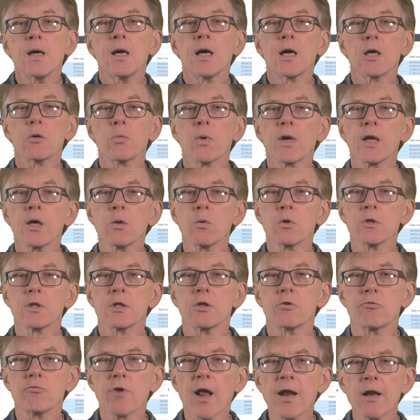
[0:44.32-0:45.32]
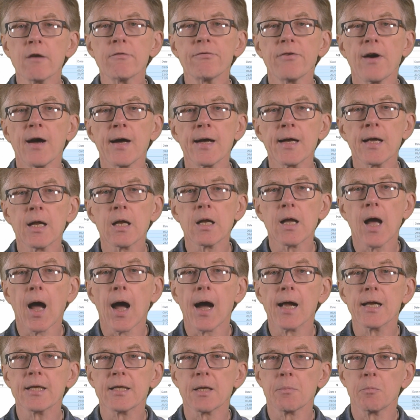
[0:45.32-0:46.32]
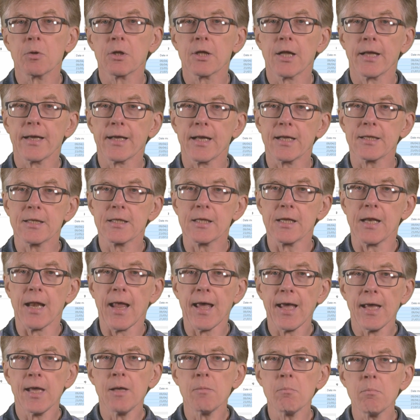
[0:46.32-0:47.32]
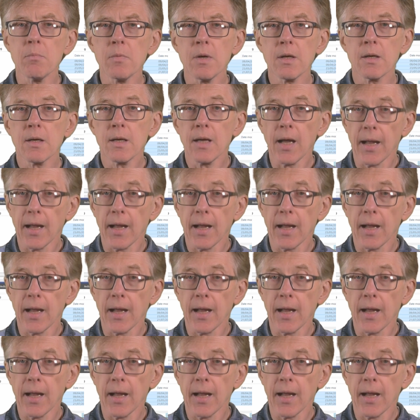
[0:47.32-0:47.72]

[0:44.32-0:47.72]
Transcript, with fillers: And when I want to run a file, I'll double click its name